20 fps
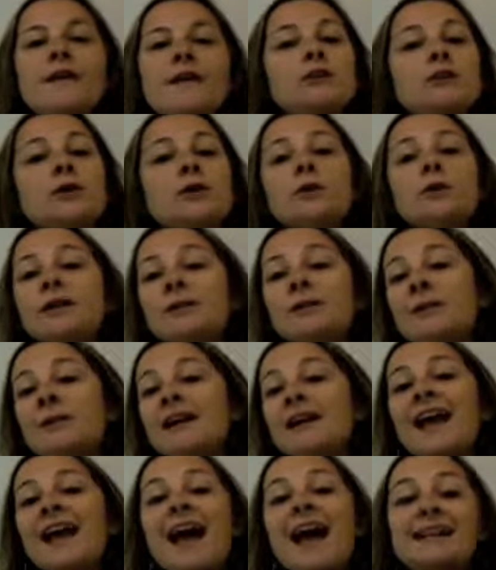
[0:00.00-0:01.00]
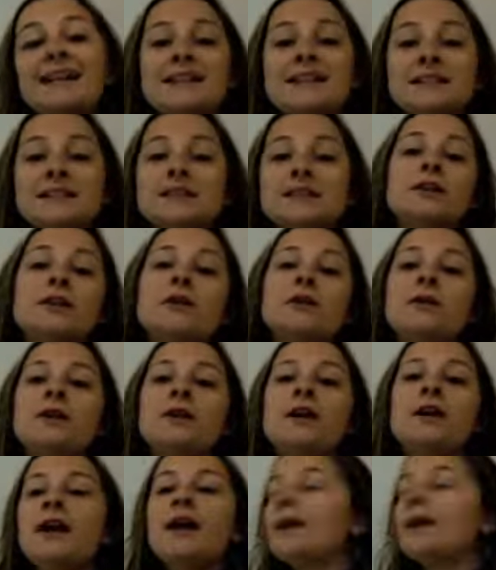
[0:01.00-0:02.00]
You can pick any two.
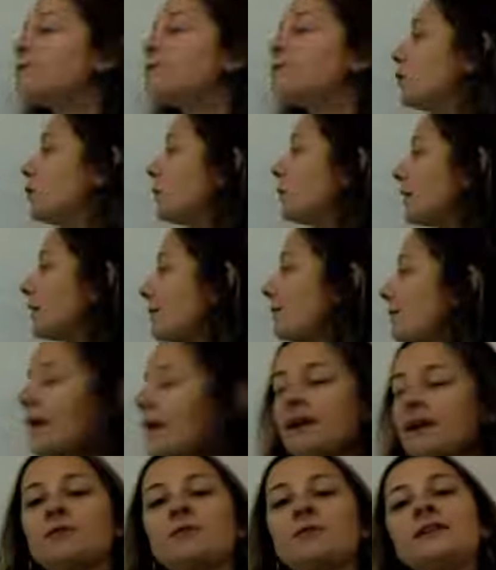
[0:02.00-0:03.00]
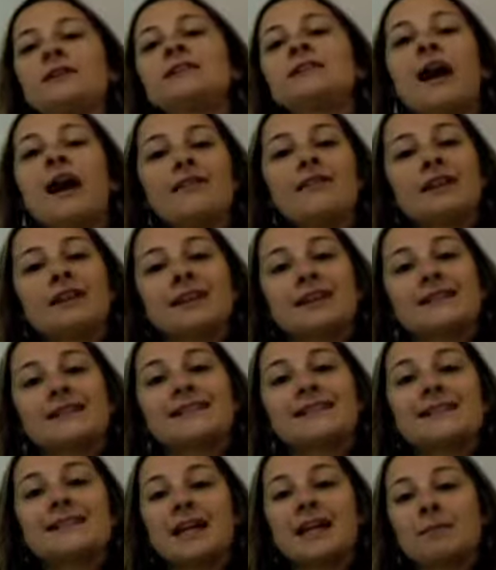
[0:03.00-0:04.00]
If you and a friend were solving
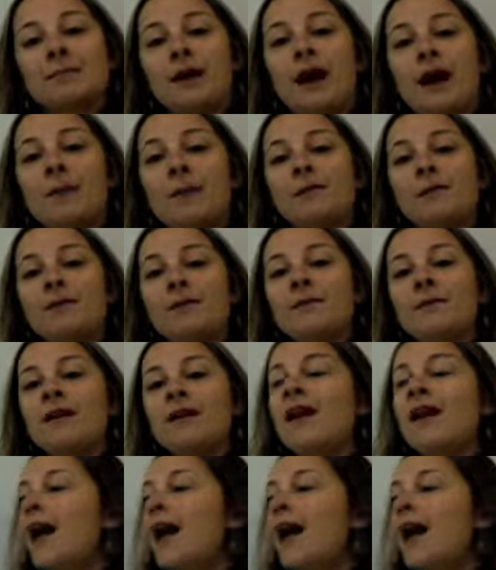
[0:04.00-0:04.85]
this same problem